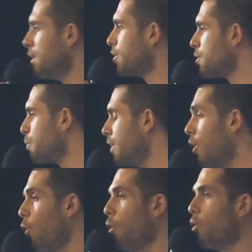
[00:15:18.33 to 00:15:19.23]
because we are
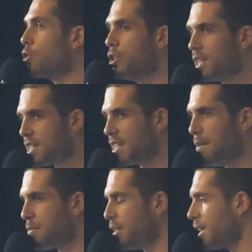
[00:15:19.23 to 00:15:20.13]
all good at
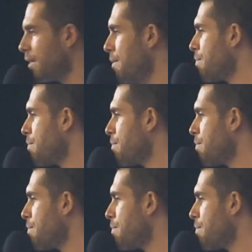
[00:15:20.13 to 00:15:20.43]
something